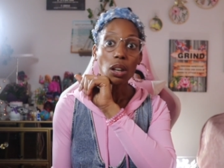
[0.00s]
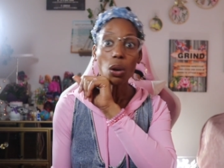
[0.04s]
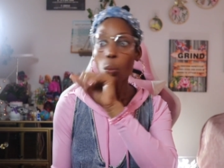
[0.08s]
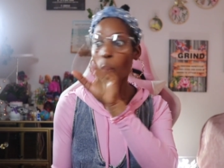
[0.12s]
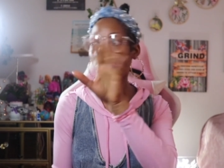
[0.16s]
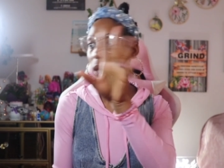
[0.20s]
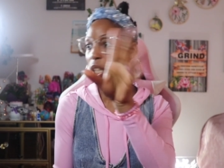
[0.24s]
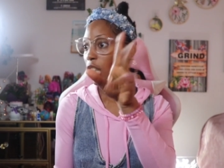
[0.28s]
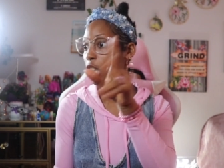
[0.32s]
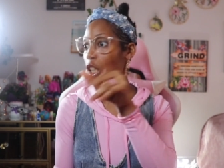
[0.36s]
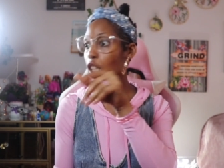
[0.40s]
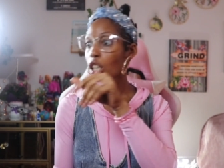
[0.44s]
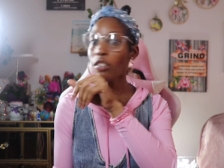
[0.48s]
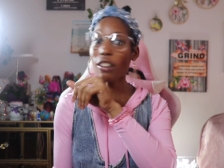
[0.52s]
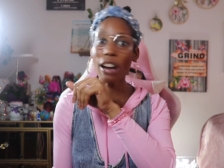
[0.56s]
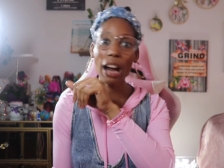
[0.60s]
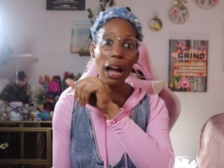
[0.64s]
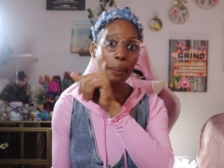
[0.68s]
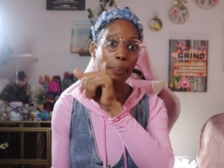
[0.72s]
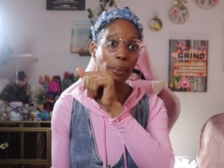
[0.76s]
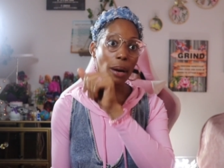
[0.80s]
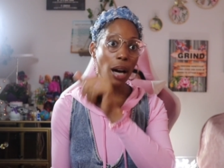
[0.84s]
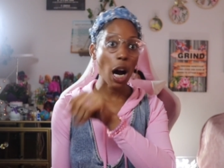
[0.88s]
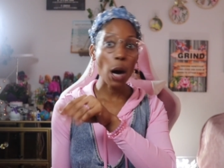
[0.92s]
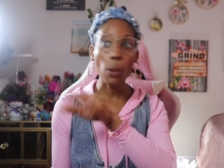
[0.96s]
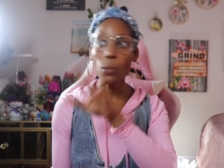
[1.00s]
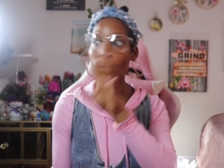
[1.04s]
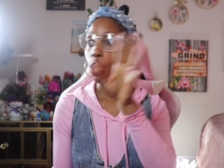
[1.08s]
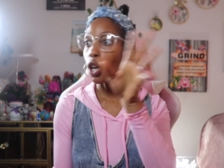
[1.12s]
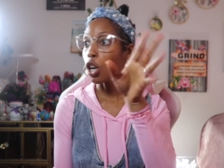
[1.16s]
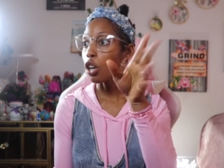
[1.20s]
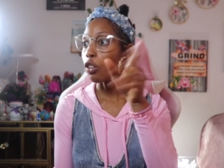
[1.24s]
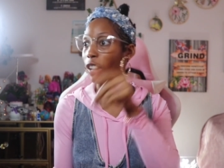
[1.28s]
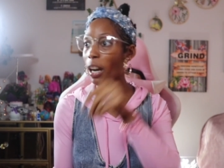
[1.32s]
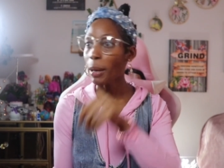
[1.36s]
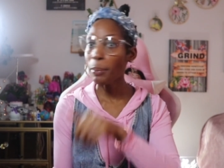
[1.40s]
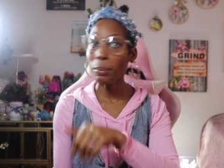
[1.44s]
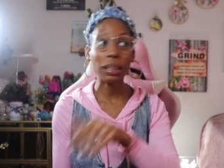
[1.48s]
We can grab, uh, we
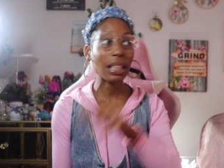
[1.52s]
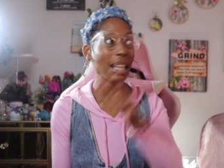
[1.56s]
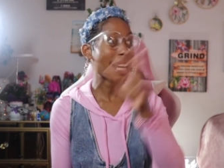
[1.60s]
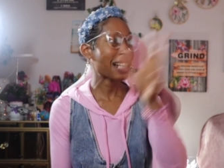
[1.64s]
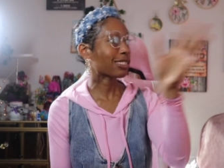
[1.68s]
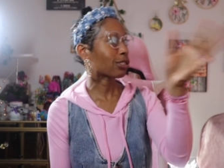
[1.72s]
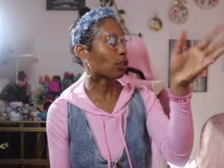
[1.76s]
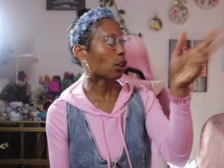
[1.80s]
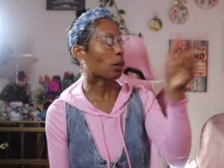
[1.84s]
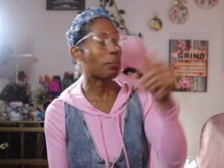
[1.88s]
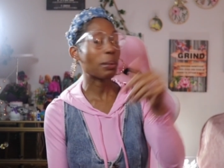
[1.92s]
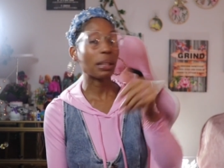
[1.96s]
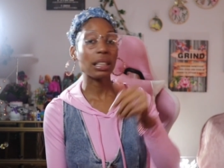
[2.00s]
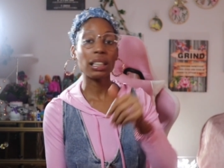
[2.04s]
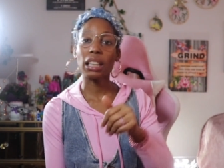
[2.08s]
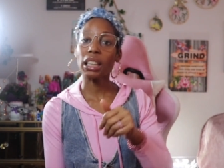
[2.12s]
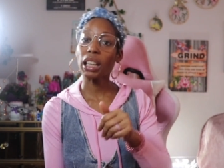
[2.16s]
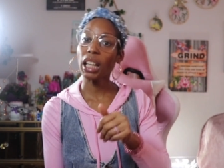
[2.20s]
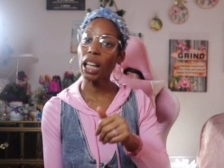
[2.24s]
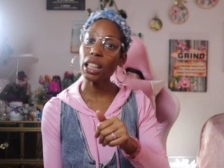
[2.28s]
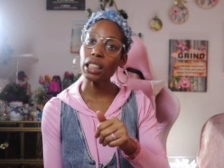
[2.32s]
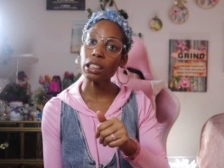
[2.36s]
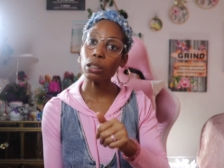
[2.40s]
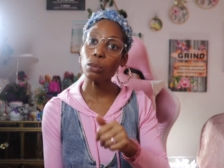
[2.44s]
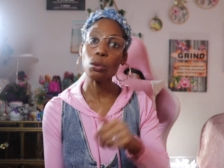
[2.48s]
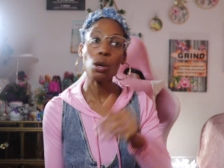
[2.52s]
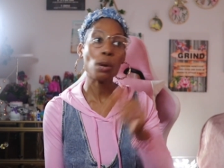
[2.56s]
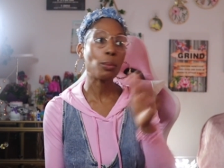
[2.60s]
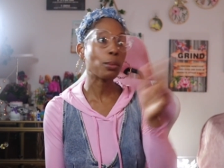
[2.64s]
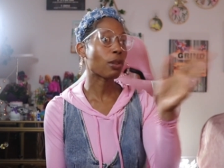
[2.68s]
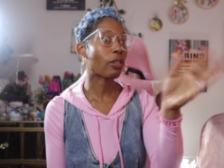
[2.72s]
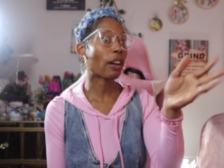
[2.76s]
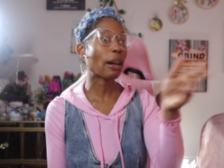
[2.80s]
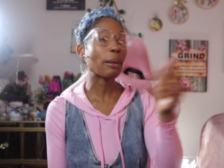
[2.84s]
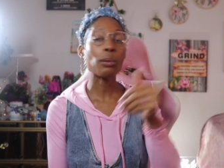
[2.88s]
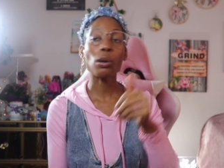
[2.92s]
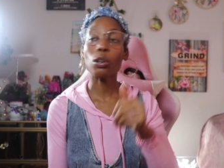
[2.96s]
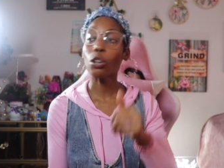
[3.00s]
will rape, that's going to be the kingdom. We're going to
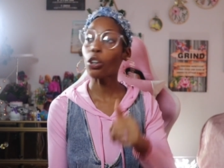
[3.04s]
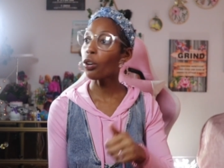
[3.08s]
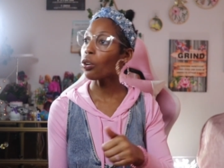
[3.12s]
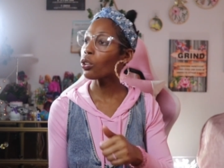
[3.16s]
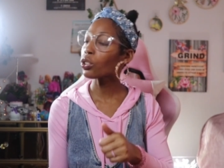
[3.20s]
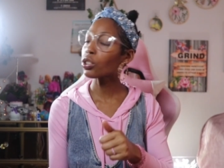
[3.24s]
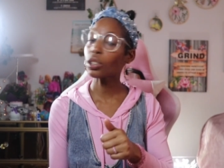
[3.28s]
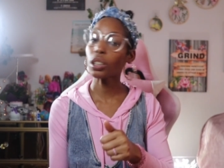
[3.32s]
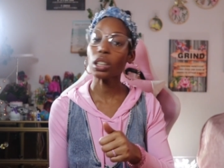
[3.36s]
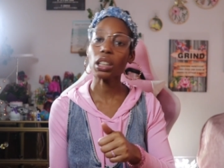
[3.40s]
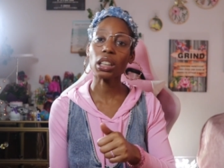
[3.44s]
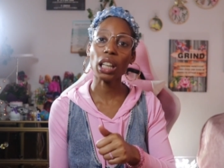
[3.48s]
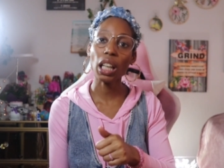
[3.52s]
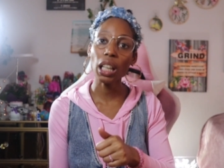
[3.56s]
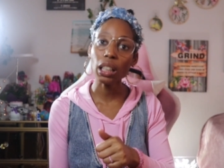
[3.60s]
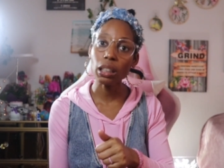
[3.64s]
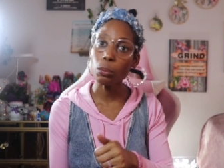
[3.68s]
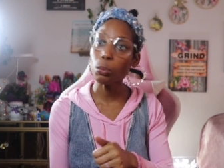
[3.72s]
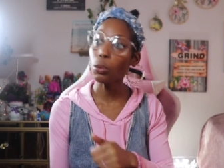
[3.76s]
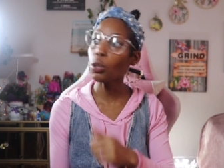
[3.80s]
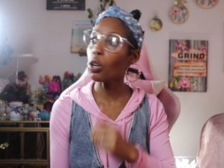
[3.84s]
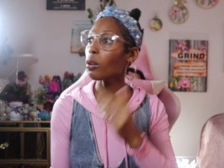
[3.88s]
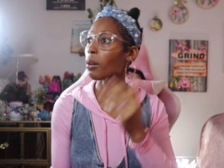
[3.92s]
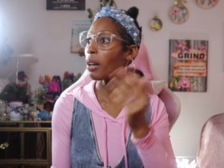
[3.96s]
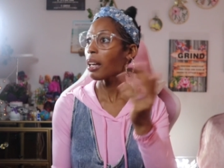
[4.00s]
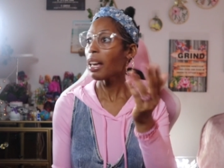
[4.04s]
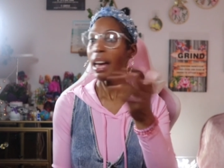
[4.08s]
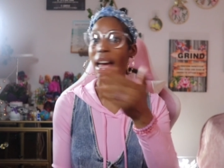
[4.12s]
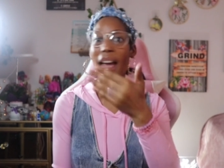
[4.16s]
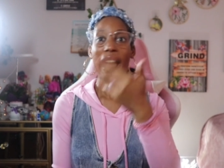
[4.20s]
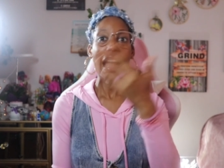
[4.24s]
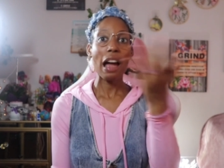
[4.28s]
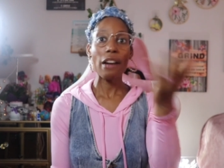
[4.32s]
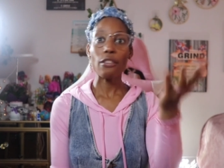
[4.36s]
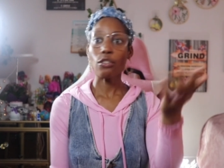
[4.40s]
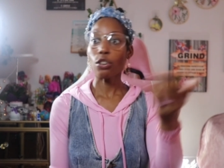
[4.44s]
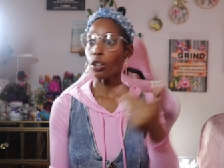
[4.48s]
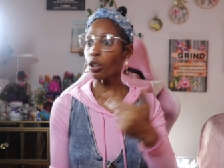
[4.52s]
be raping girls in the kingdom. We're going to
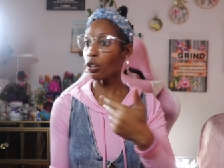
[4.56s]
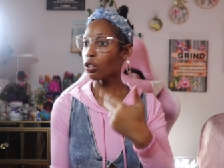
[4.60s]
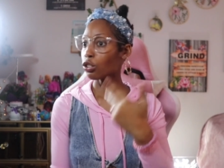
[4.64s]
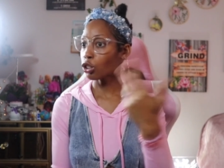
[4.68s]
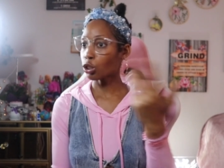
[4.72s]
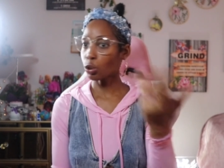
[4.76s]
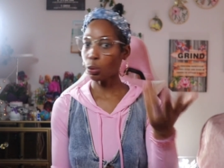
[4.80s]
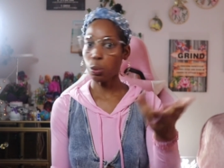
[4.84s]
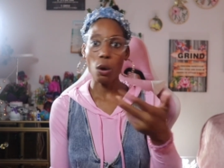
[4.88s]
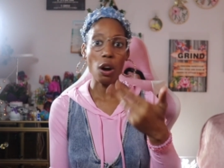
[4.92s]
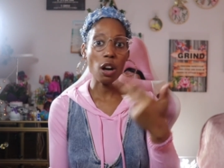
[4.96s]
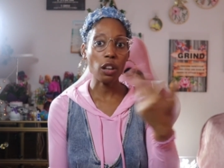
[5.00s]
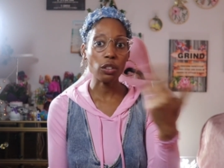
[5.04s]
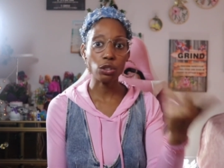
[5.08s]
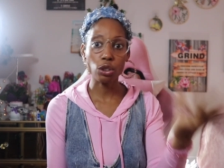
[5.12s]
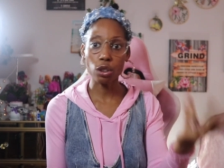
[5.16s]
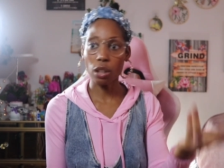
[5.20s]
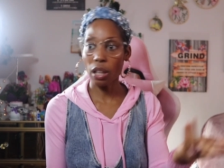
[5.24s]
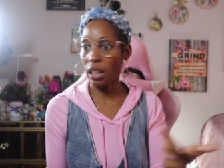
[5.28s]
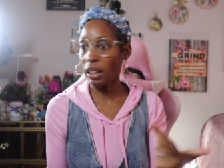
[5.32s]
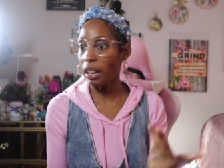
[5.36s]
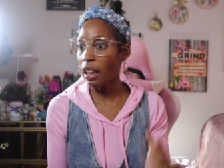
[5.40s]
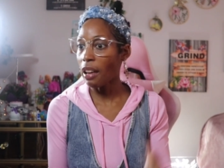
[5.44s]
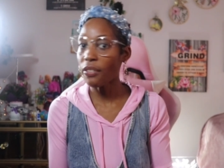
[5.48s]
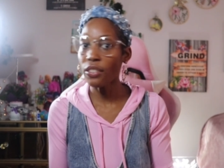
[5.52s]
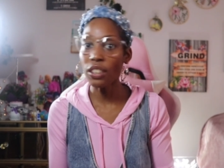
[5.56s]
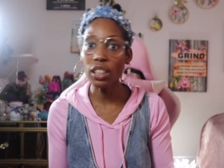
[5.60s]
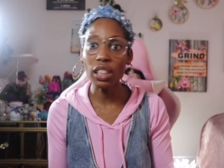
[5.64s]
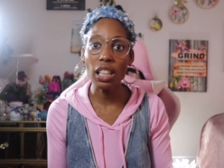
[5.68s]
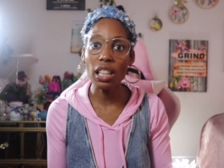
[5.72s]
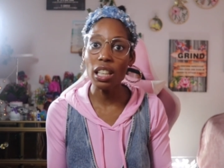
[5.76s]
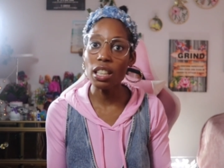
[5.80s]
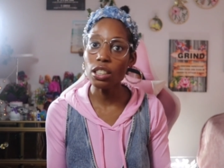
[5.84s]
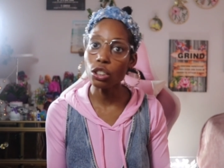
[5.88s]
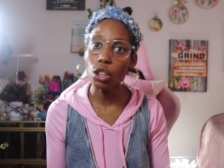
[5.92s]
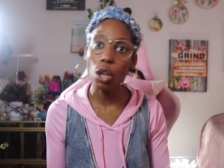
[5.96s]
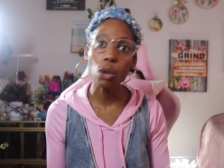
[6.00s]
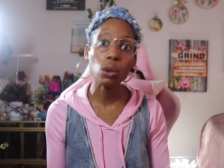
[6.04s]
have girls 12, 11
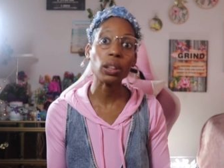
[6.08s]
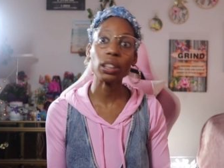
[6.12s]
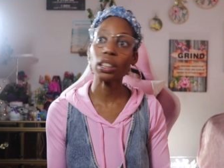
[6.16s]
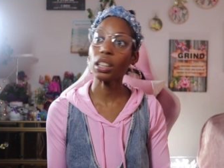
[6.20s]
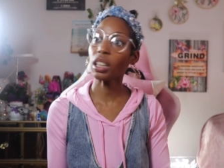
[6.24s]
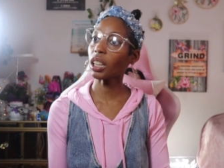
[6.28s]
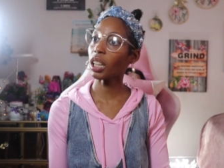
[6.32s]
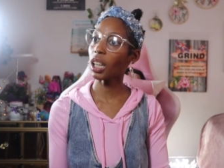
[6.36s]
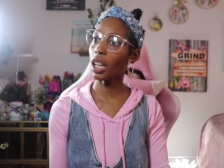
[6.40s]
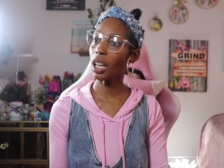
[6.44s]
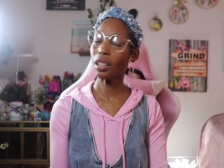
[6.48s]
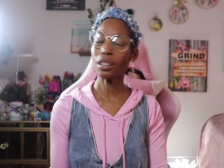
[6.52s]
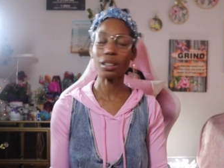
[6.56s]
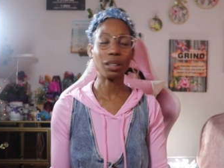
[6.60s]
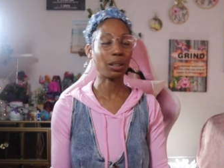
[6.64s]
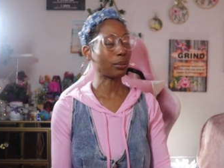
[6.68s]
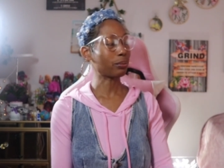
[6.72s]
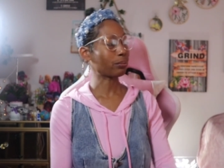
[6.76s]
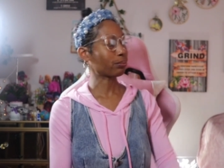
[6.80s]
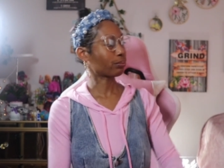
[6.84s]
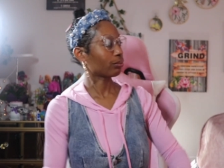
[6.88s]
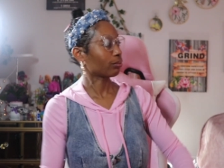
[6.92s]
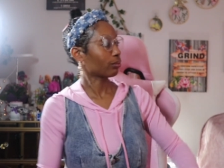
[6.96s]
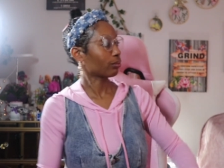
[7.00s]
years old in the kingdom.